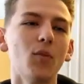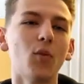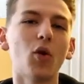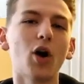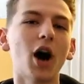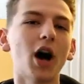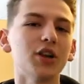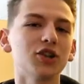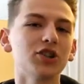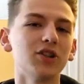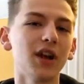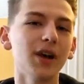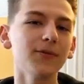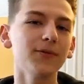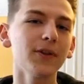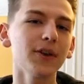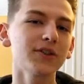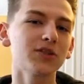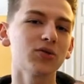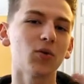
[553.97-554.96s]
watch
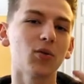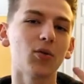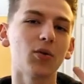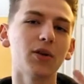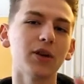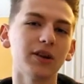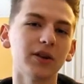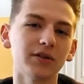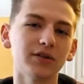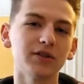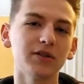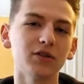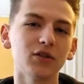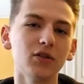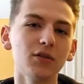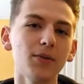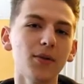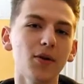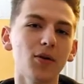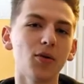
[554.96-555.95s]
Netflix or
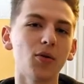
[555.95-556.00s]
YouTube,